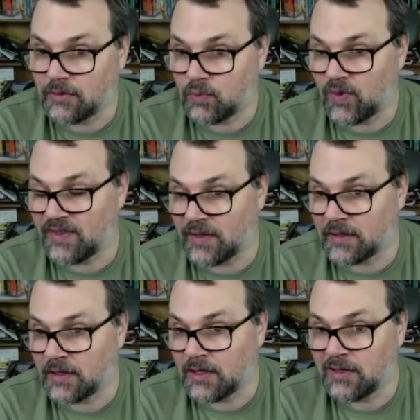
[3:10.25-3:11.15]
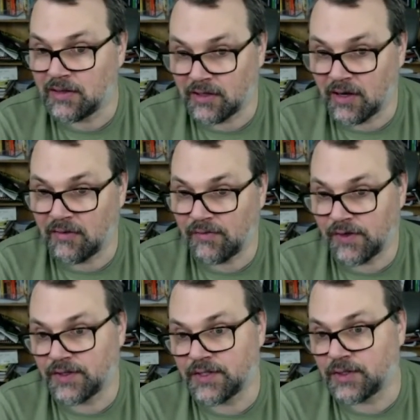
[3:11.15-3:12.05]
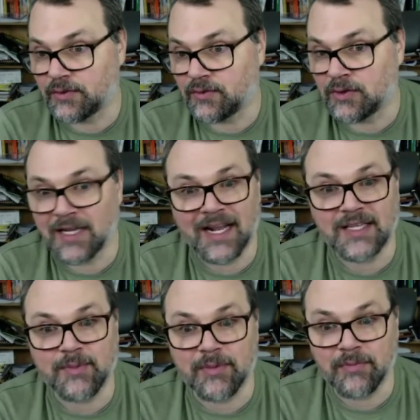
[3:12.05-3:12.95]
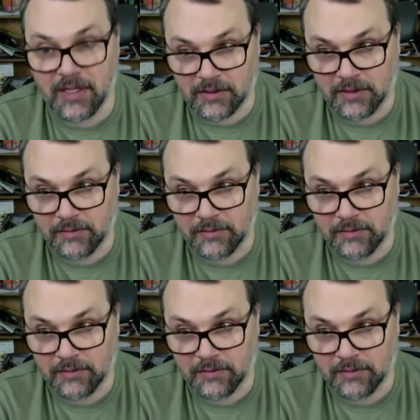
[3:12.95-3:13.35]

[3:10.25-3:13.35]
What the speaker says: within the confidence interval that has been built.